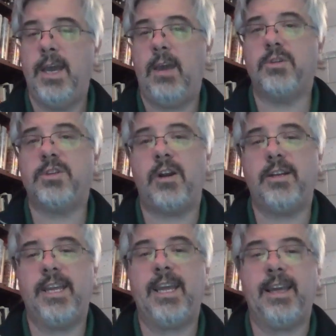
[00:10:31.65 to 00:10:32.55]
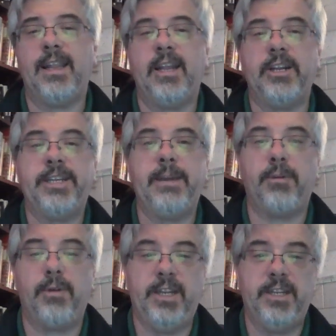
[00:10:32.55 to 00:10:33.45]
And we'll start digging a little
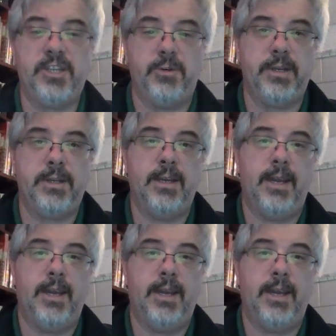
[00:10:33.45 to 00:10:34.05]
deeper into it